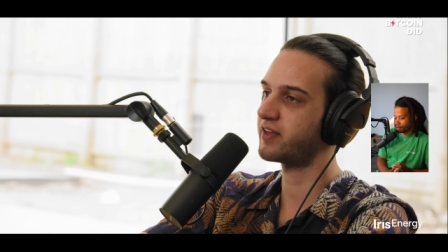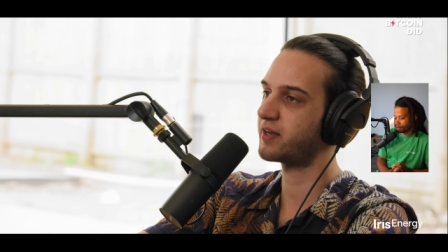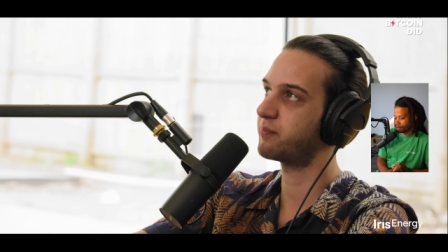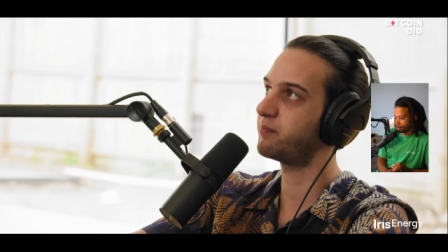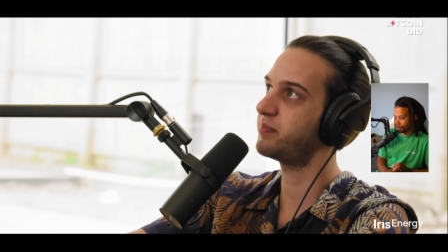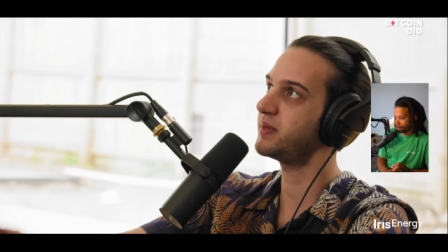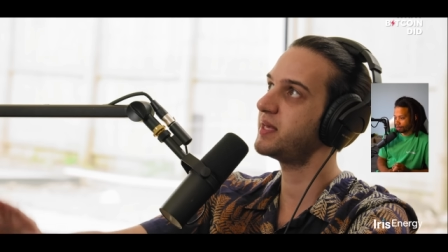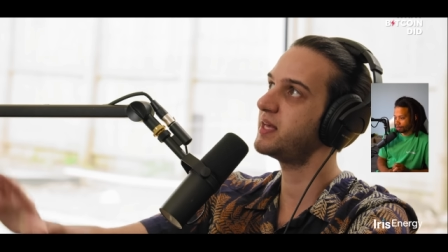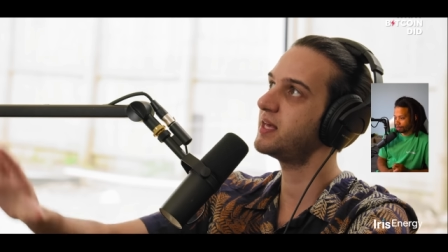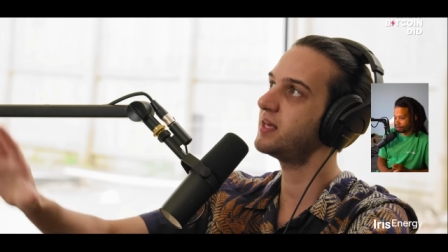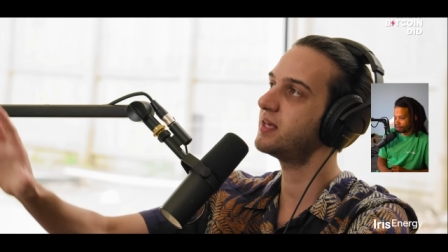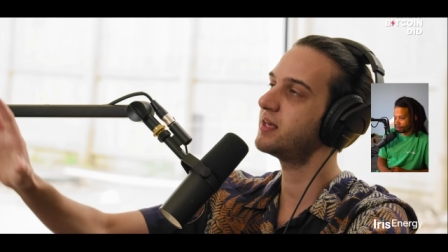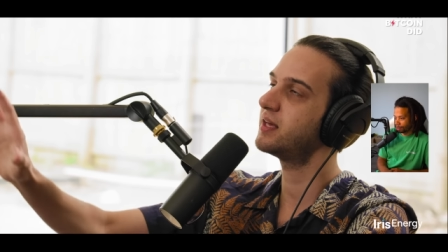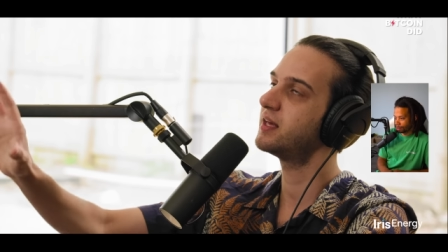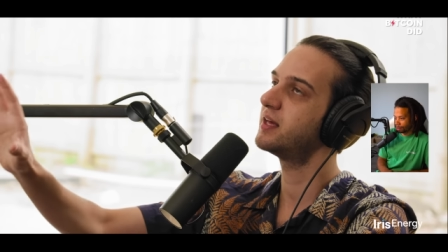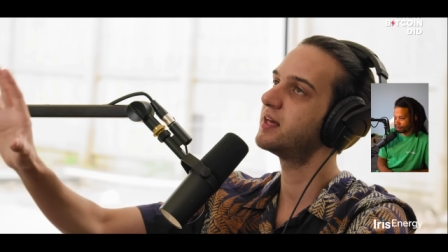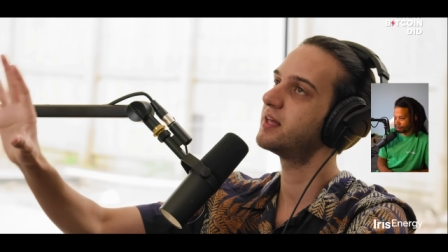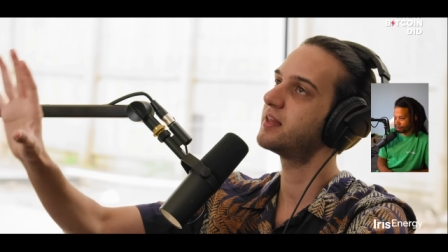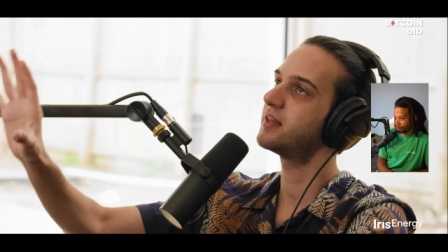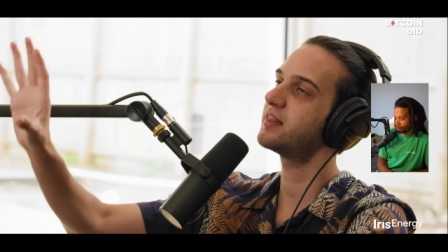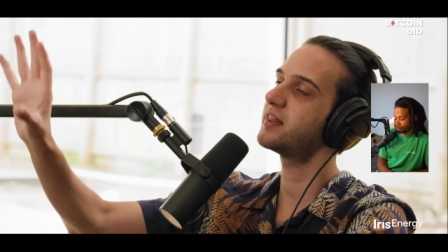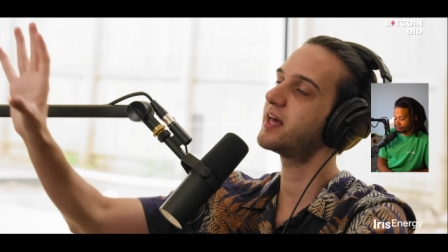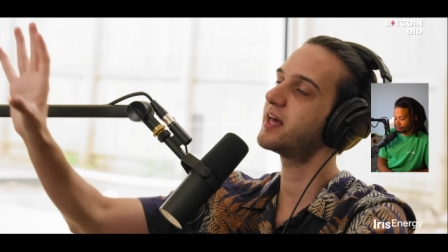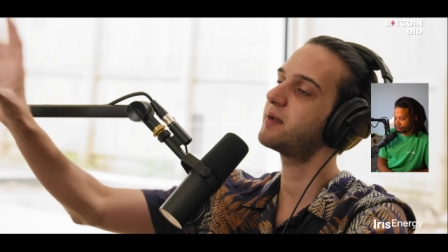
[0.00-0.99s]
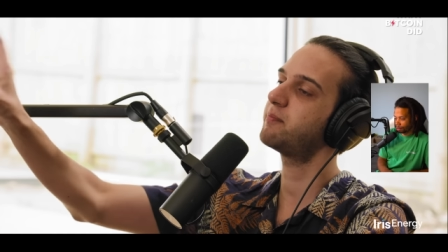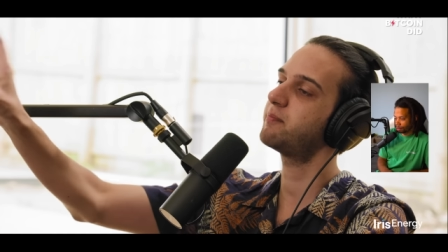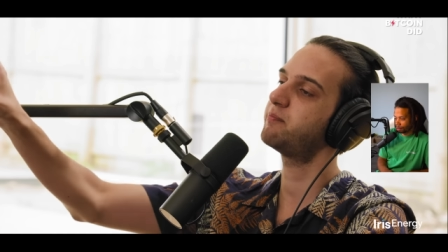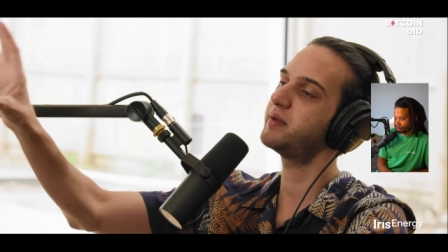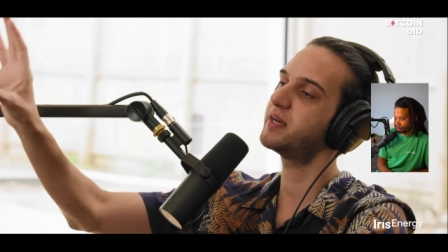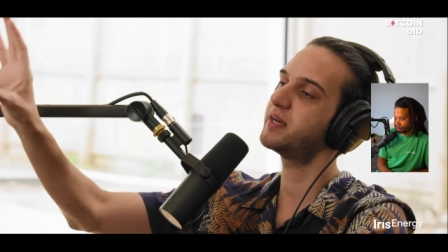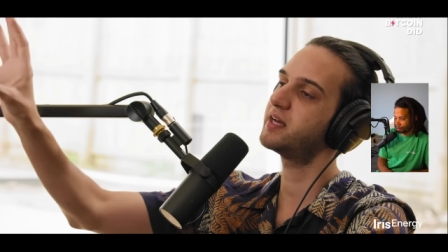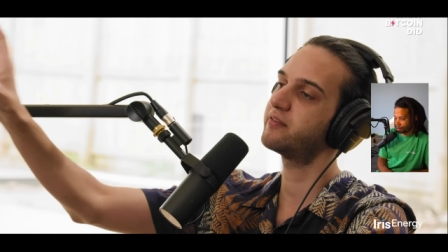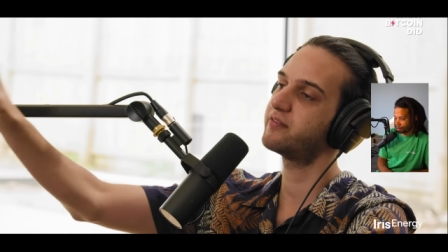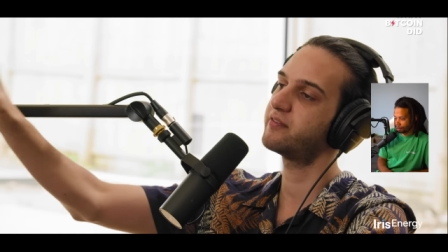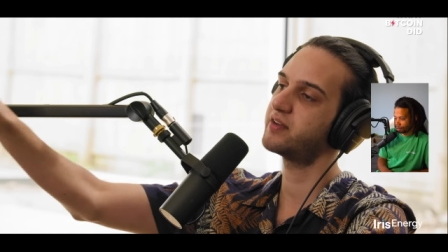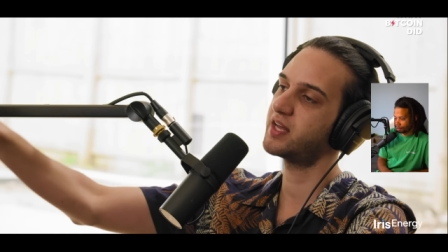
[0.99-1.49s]
Like, being that
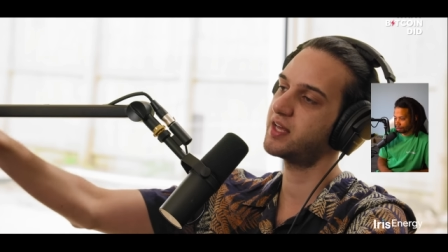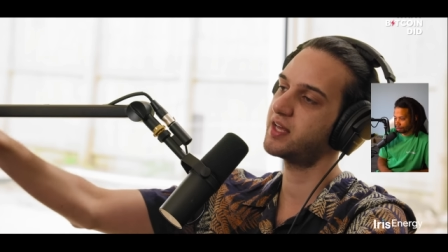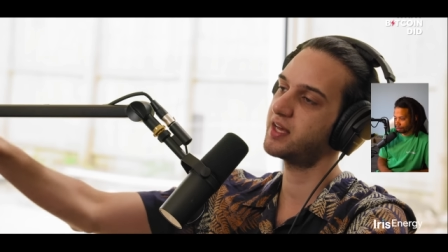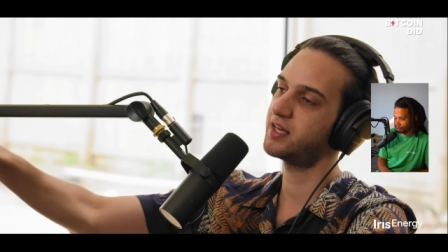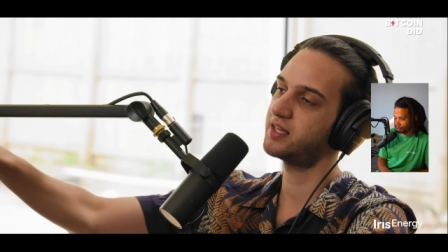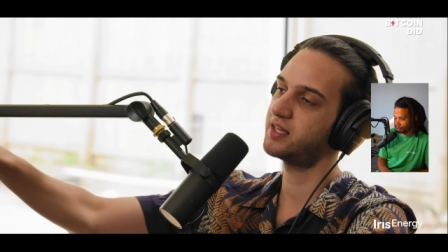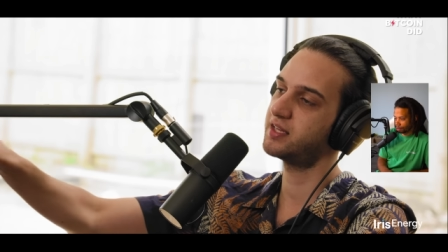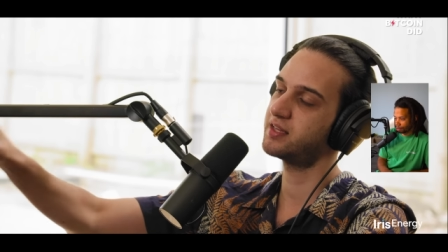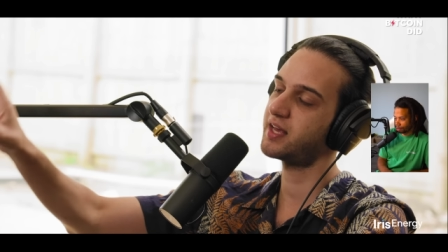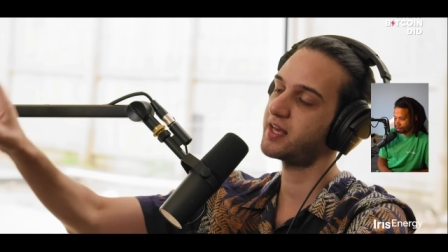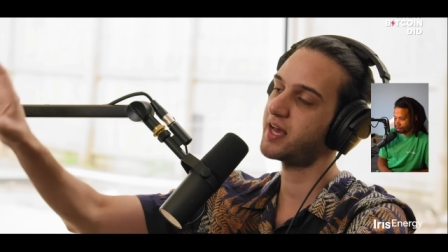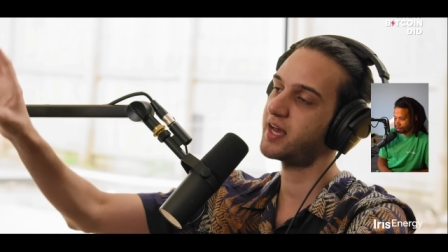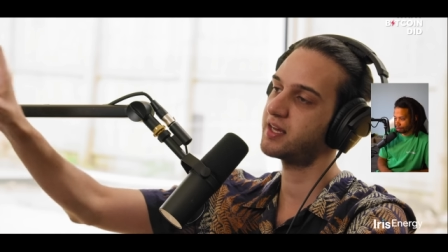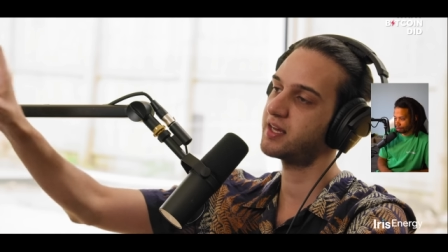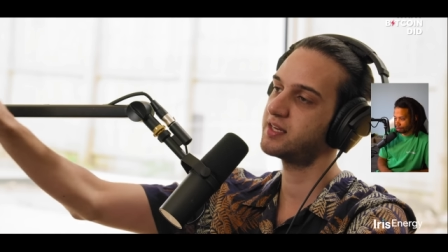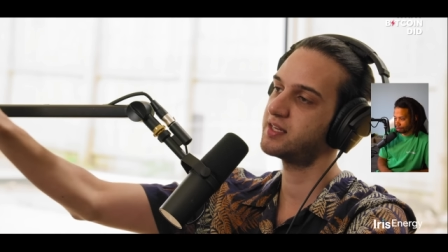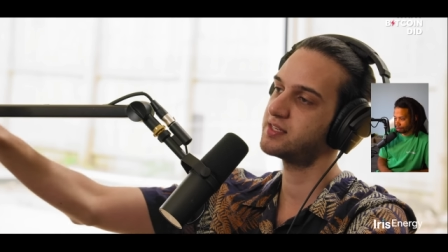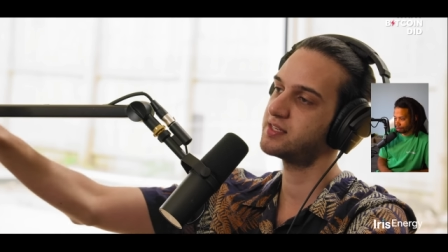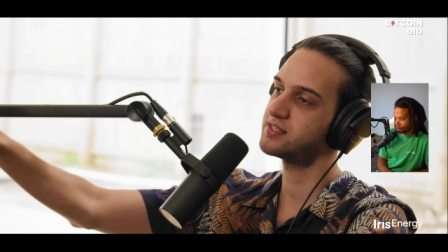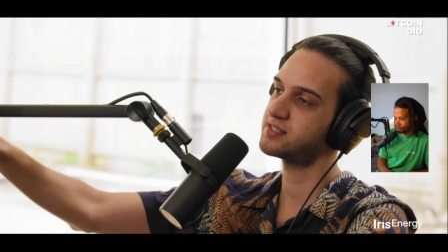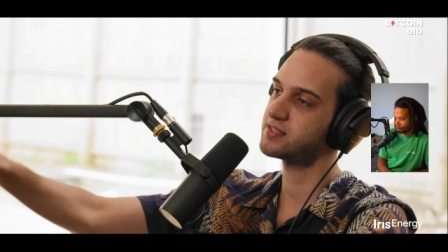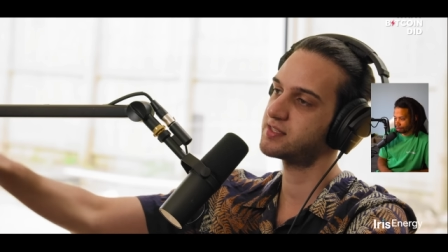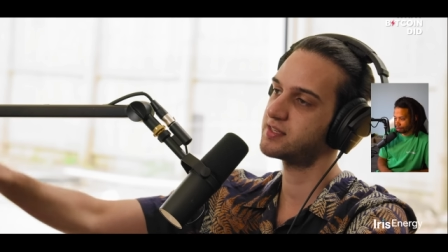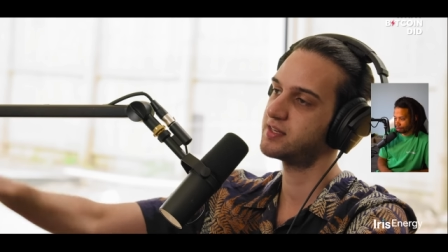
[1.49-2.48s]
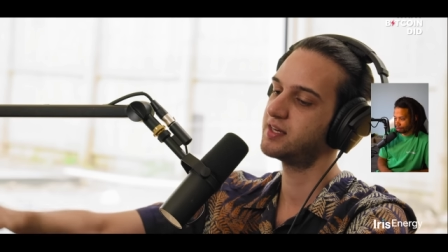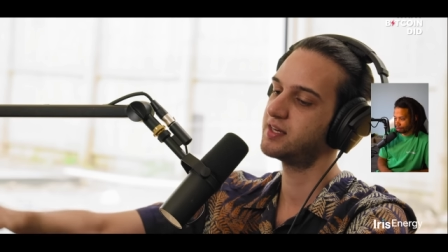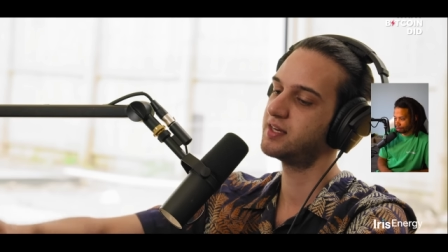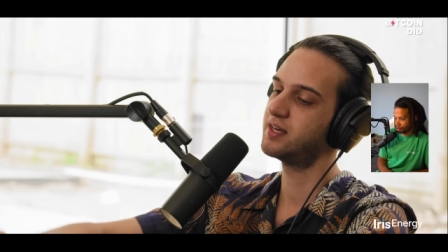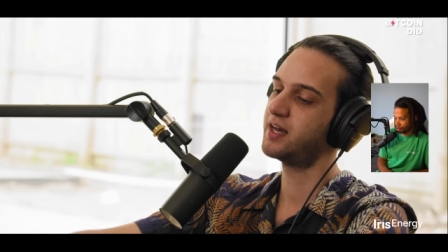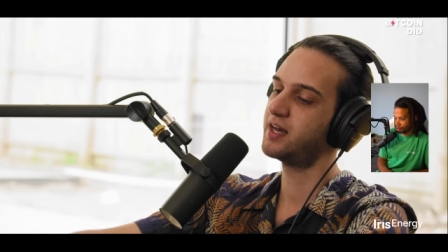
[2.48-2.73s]
big of an antagonist